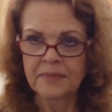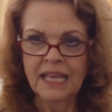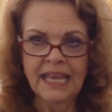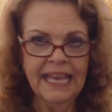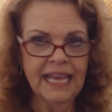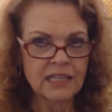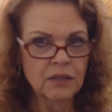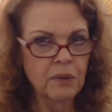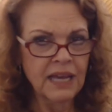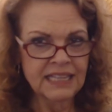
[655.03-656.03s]
And the
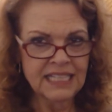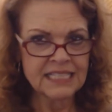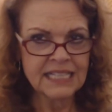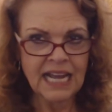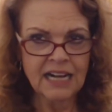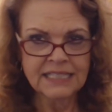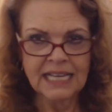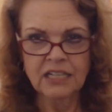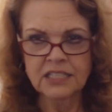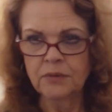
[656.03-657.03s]
way these cards
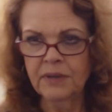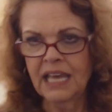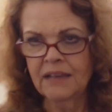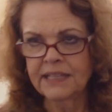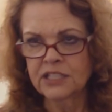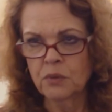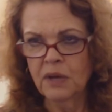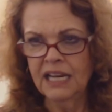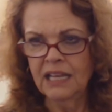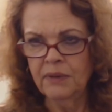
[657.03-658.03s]
are, so we have the
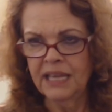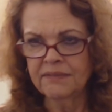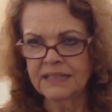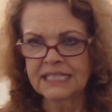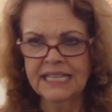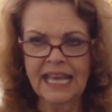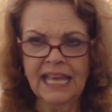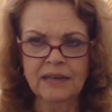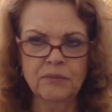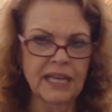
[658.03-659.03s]
20, we have the
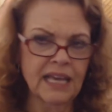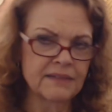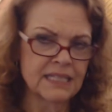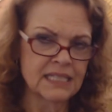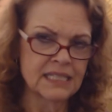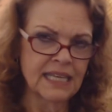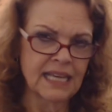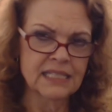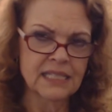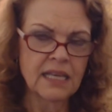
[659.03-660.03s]
10, we have the 6.